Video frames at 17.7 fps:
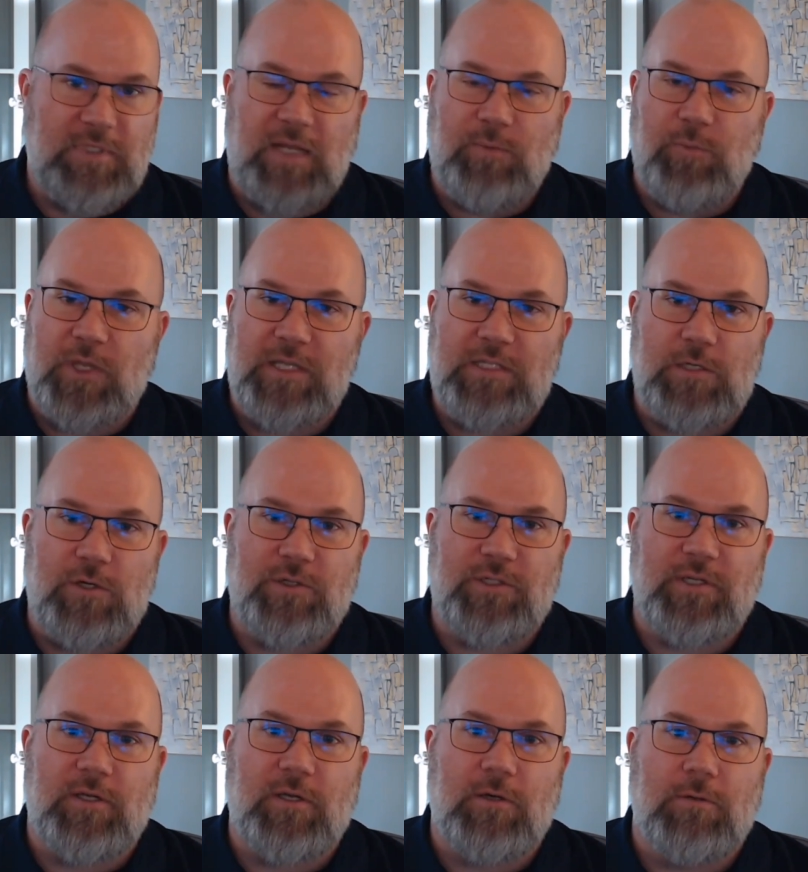10 plus
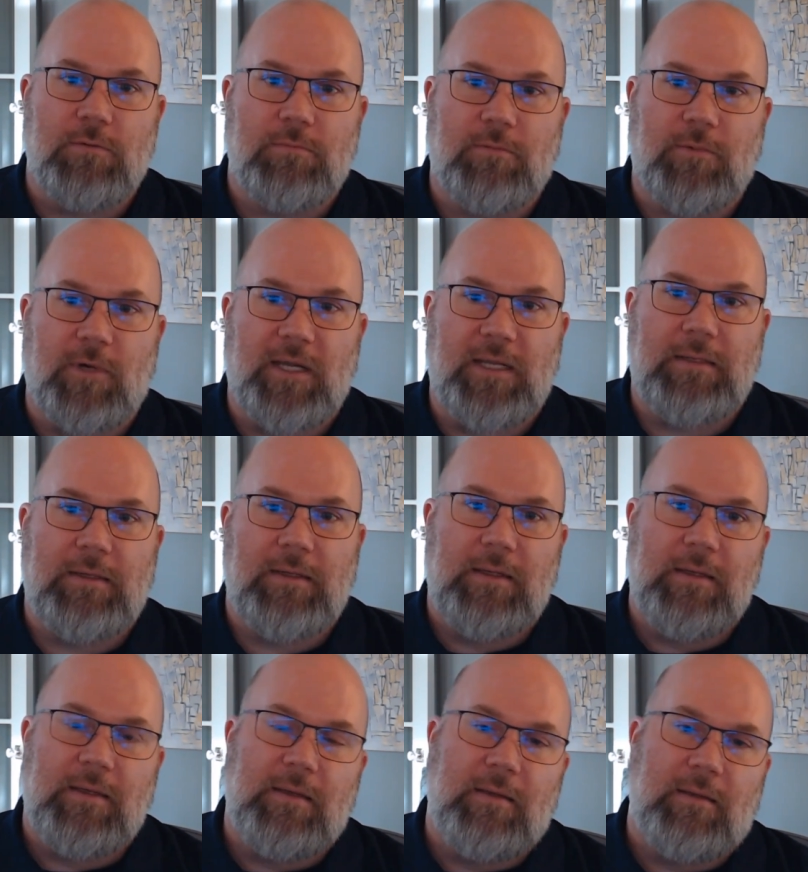years ago, right?
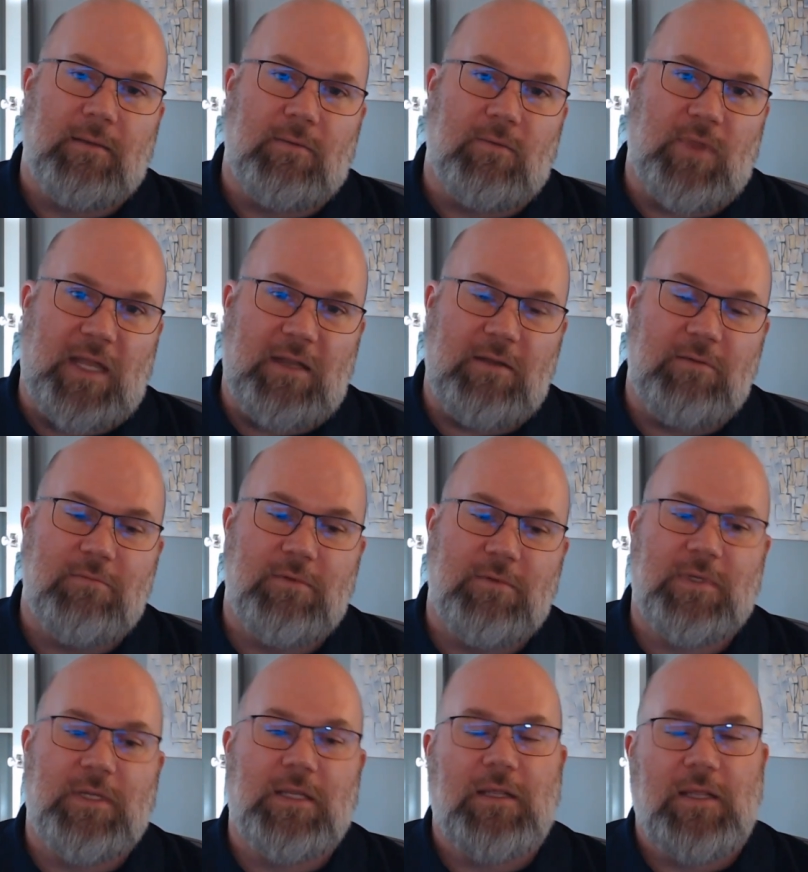Then
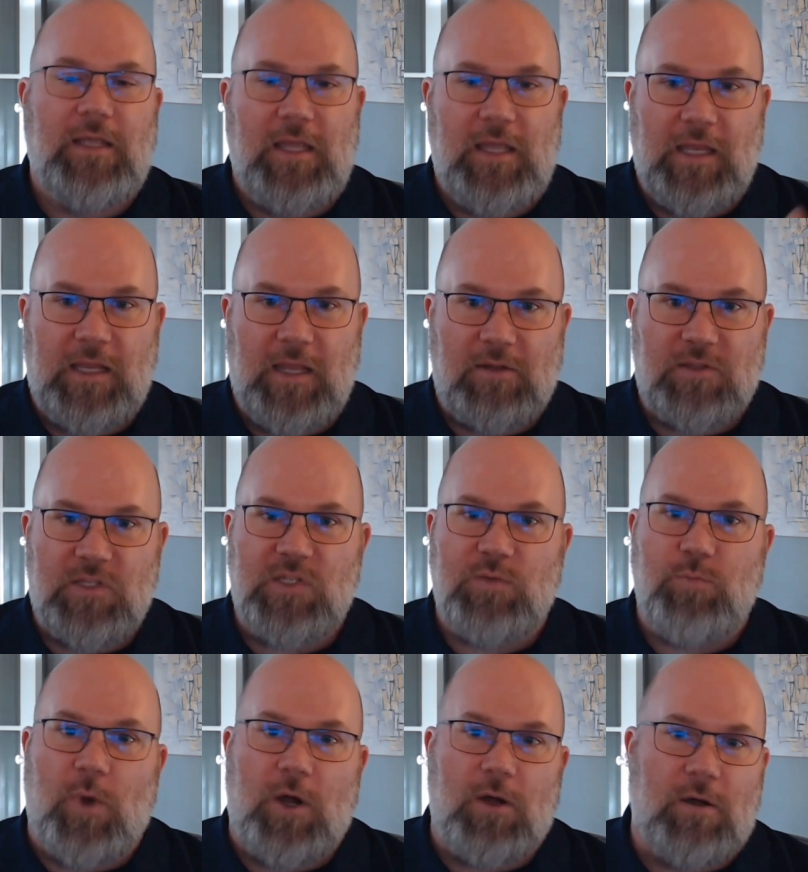it got
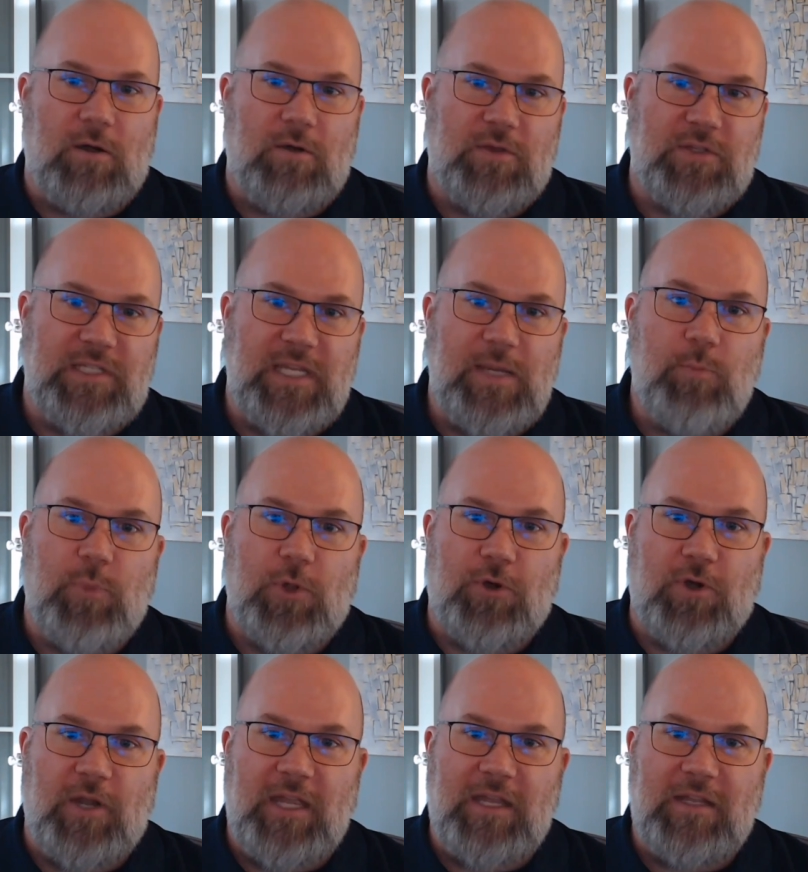smarter as deep
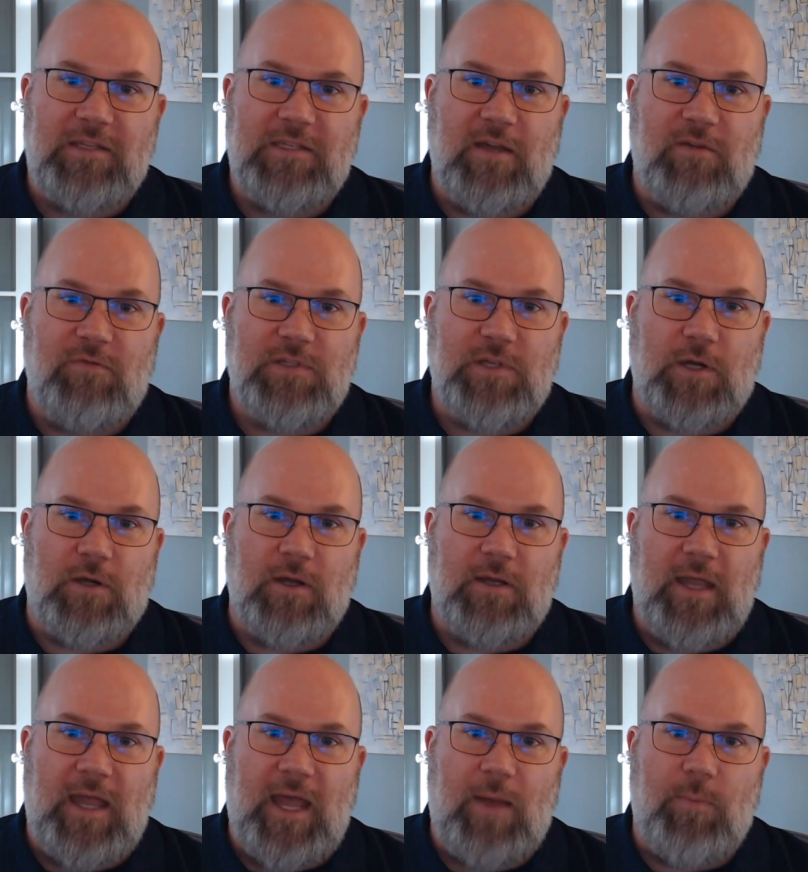learning and stuff
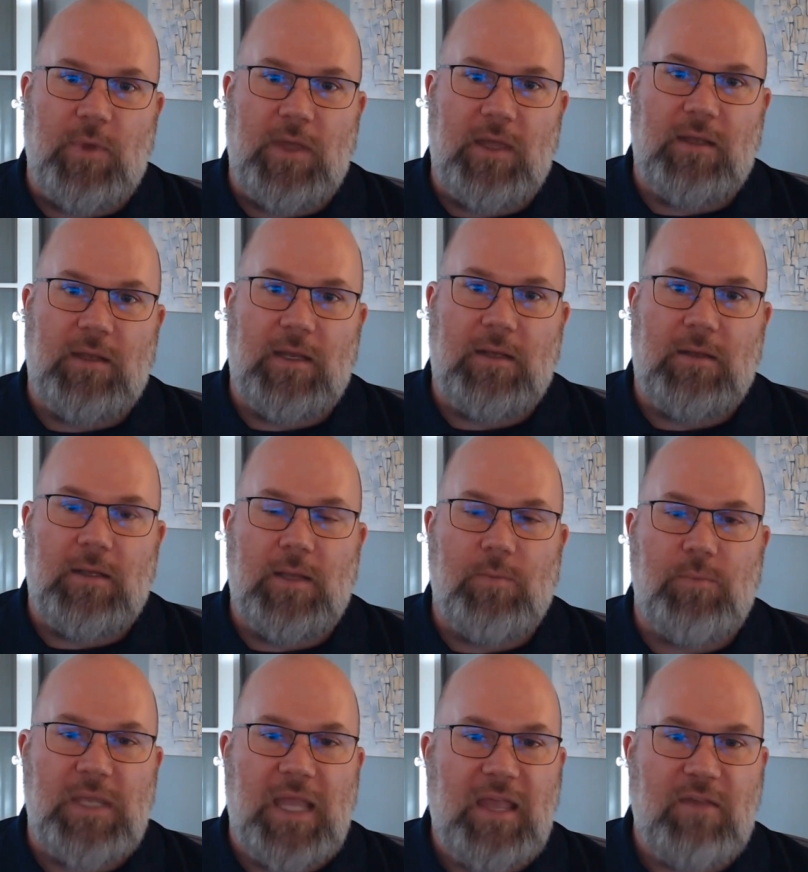started to happen, and
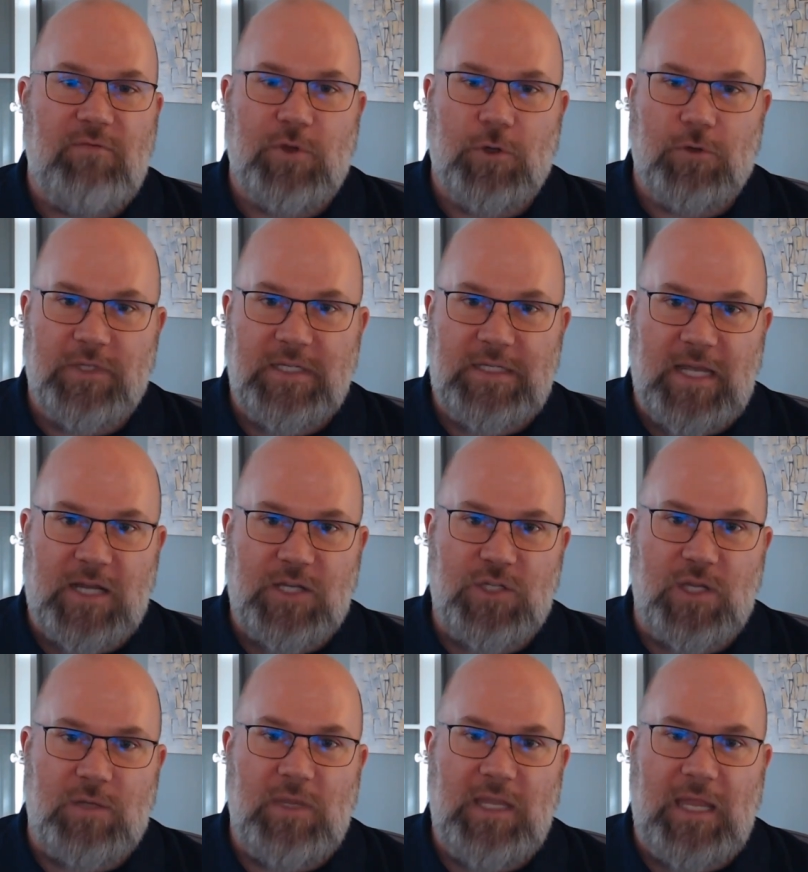behavioral
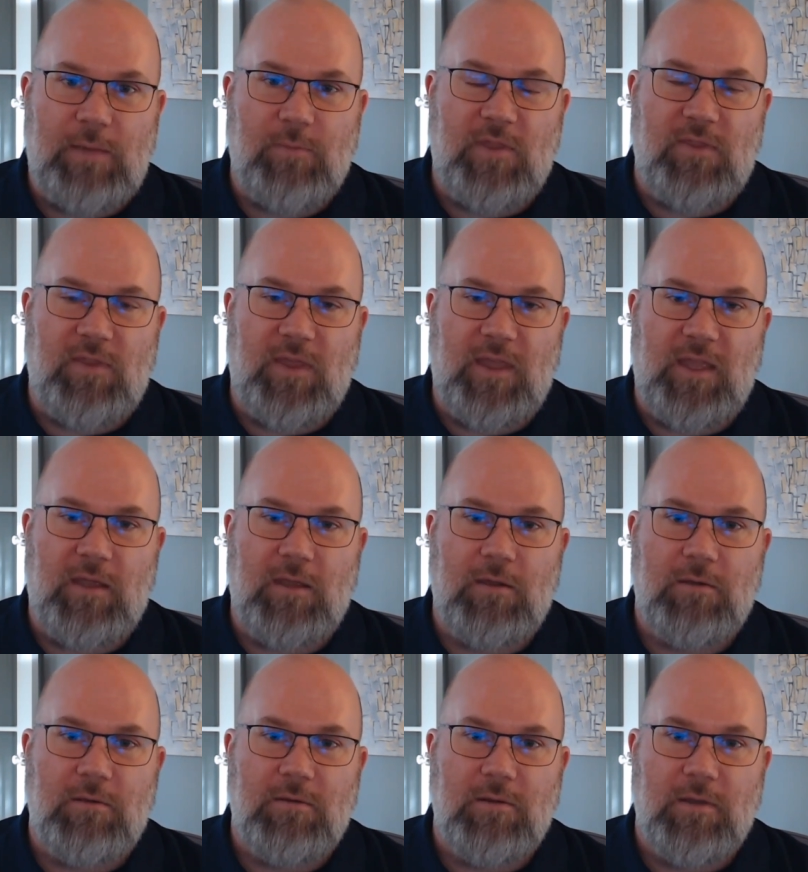detection became a
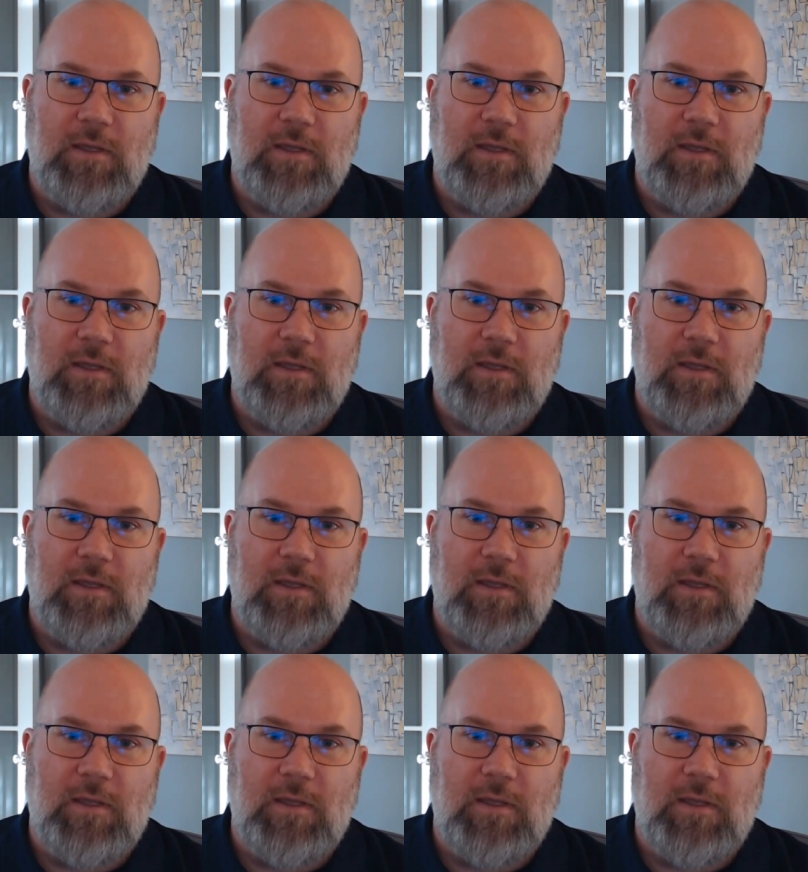thing.